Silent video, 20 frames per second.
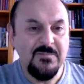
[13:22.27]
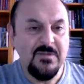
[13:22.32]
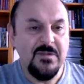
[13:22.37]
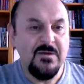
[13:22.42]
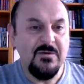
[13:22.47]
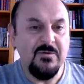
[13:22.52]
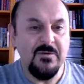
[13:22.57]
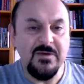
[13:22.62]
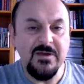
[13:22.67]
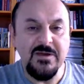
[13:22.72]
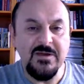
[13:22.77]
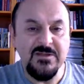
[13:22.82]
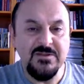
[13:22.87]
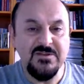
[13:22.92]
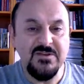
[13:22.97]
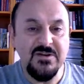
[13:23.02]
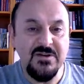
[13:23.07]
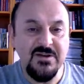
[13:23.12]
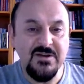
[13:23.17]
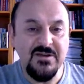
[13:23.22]
Okay, it's
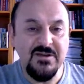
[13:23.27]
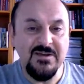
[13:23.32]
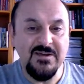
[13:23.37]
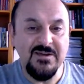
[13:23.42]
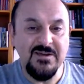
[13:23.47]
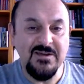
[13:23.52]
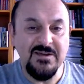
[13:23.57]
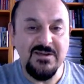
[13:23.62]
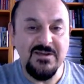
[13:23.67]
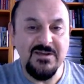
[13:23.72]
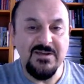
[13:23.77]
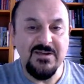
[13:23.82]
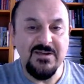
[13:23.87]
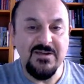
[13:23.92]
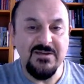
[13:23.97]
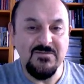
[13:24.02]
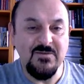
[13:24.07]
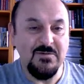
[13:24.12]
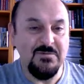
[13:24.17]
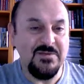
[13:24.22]

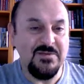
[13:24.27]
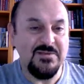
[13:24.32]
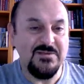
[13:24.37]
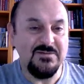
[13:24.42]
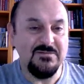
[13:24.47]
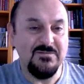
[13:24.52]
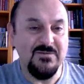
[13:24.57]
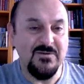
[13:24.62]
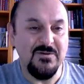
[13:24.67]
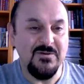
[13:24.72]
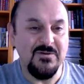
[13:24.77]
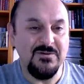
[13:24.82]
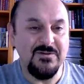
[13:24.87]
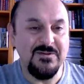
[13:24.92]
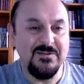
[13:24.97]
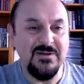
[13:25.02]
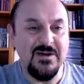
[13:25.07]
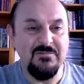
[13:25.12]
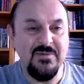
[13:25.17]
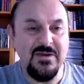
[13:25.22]
forbidden for the
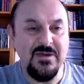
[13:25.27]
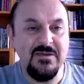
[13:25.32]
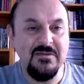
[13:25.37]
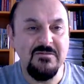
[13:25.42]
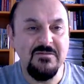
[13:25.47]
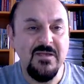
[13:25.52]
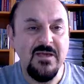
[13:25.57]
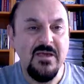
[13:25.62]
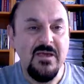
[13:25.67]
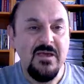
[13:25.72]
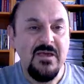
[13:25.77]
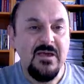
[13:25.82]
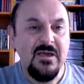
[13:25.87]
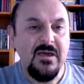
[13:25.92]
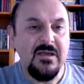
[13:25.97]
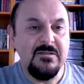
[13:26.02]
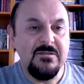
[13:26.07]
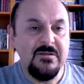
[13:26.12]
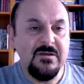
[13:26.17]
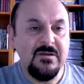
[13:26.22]
time being.
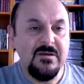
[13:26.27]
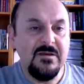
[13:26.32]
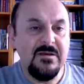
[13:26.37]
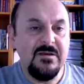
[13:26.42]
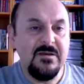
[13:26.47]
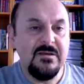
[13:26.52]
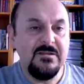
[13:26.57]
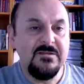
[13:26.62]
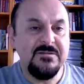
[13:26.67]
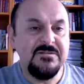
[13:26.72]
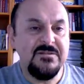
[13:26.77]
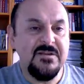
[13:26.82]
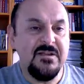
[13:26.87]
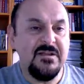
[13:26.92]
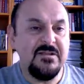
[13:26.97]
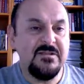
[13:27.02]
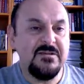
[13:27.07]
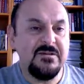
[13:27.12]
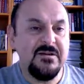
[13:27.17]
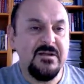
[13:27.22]
And this is
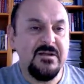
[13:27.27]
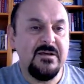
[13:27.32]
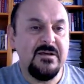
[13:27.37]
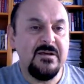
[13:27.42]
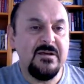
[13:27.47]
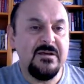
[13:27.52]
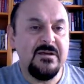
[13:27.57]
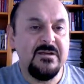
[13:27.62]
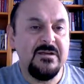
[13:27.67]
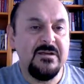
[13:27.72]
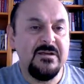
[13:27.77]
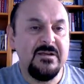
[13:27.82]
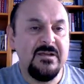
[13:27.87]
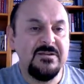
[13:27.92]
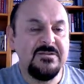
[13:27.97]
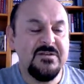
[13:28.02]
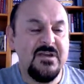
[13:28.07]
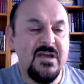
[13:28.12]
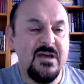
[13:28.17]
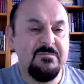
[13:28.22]
another
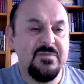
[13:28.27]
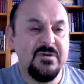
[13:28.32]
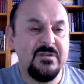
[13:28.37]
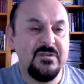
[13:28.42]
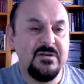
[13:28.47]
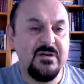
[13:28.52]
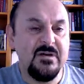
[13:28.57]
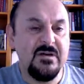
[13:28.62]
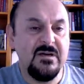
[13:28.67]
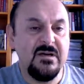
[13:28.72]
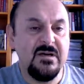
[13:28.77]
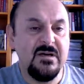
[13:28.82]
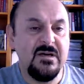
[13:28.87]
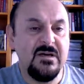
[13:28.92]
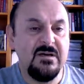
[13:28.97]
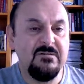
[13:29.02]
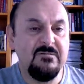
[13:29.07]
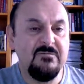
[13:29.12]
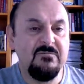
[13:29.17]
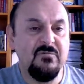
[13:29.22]
example
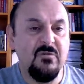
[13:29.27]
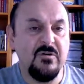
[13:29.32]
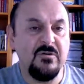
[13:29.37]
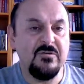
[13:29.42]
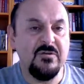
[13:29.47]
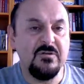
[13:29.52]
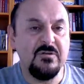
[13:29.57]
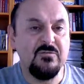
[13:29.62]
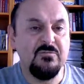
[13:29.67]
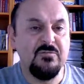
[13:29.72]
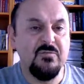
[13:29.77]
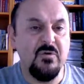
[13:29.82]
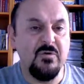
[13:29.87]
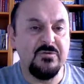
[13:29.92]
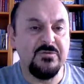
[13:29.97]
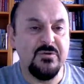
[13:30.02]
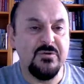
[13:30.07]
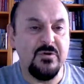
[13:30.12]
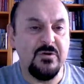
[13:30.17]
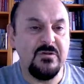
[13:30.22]
for loop
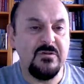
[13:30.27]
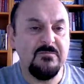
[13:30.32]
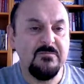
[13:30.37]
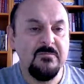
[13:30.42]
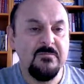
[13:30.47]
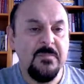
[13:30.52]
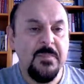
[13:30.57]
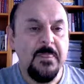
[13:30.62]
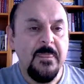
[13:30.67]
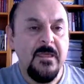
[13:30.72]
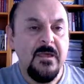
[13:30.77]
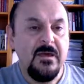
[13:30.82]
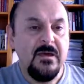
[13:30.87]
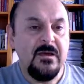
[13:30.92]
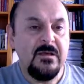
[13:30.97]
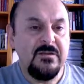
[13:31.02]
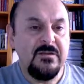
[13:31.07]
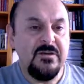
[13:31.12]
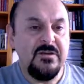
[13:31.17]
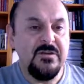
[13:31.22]
control.
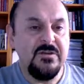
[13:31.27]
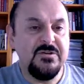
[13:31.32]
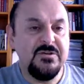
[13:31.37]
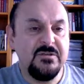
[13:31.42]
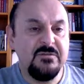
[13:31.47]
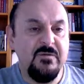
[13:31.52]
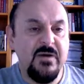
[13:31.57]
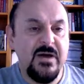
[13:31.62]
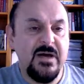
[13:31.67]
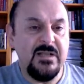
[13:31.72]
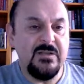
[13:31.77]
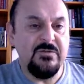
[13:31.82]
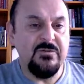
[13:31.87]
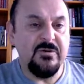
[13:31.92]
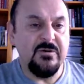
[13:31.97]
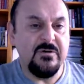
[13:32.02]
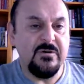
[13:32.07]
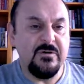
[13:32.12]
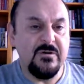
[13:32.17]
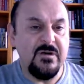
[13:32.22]
The initial value
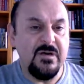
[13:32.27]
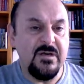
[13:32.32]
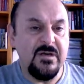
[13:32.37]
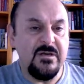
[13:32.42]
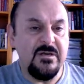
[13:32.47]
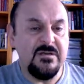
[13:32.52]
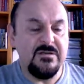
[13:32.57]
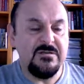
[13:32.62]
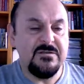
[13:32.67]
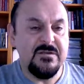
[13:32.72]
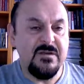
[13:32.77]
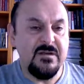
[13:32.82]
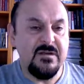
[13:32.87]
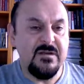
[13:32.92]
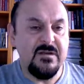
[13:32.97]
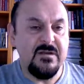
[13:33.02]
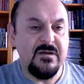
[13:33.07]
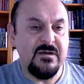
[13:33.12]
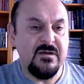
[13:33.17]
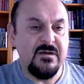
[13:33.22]
is
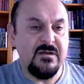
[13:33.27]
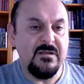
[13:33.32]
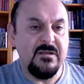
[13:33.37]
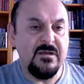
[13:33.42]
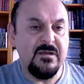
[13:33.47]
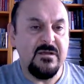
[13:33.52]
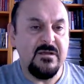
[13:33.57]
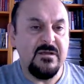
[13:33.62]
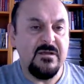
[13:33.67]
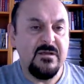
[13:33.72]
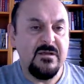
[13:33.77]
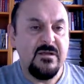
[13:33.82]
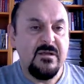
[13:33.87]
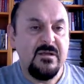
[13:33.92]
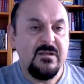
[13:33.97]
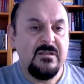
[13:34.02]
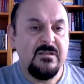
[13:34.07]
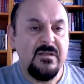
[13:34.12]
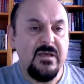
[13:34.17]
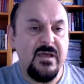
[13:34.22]

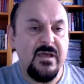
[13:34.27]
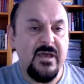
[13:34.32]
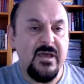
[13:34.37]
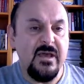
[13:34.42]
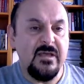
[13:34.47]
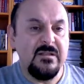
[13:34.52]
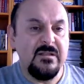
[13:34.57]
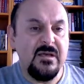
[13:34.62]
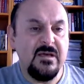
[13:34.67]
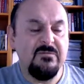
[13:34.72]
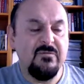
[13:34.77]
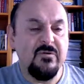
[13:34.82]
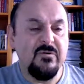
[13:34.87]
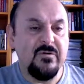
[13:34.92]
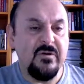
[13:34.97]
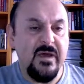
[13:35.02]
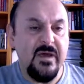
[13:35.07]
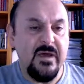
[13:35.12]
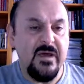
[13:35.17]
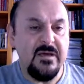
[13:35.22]
10 for
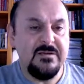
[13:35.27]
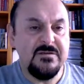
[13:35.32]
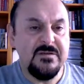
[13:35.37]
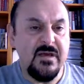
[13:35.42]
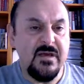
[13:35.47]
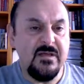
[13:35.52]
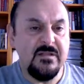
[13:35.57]
x, and